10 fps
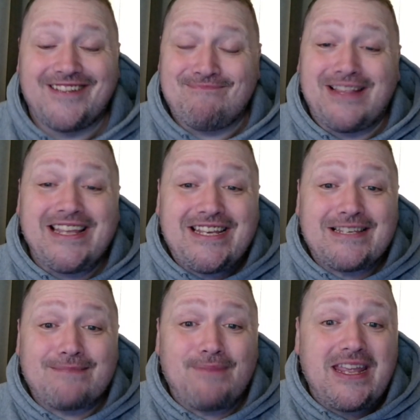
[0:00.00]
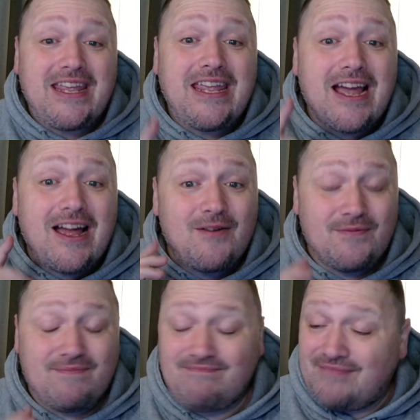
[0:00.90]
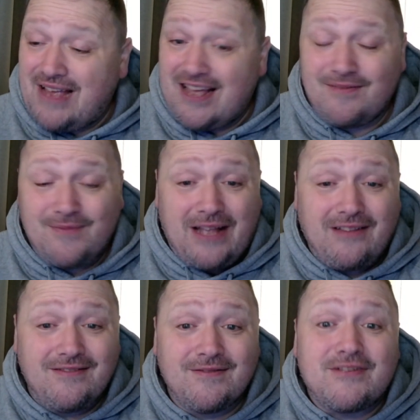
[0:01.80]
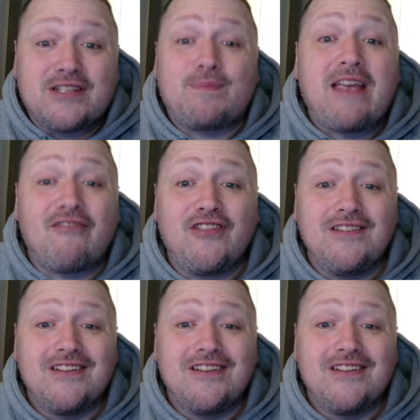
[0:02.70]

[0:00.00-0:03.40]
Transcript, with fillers: Please be respectful